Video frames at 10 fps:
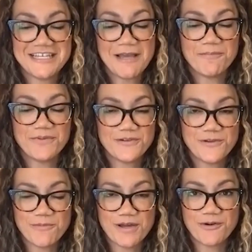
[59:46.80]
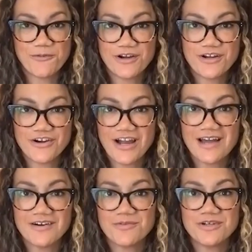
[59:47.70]
tip no matter where you're
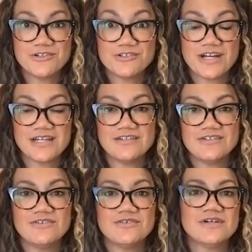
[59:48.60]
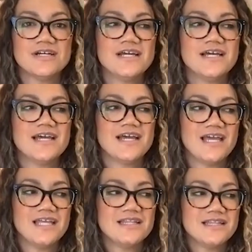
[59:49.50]
at or what you're trying to do.
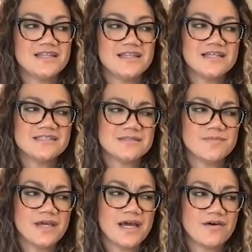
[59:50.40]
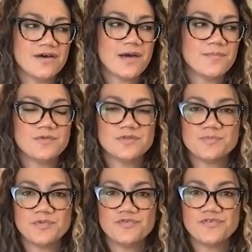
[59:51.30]
And that's a bit how it happened with
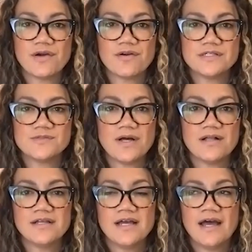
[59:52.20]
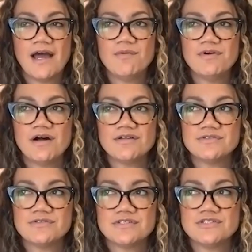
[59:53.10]
Spoonflower as well. I would
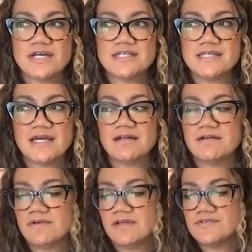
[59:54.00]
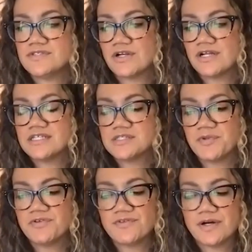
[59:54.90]
also suggest that if starting a
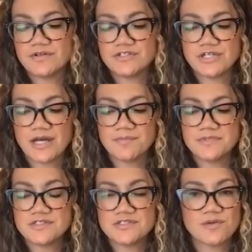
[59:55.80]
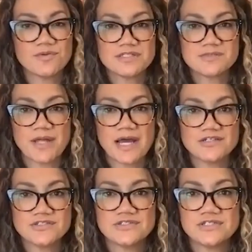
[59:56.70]
Spoonflower shop, to start with a
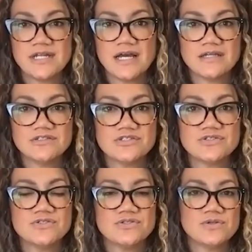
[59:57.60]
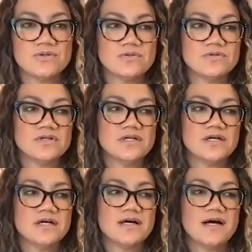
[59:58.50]
splash, to not just do
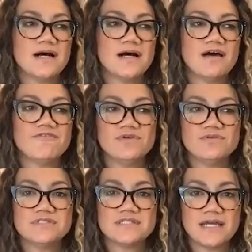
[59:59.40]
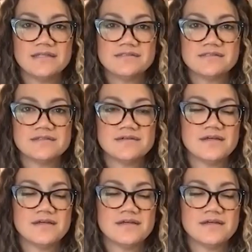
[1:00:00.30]
uh, a few designs.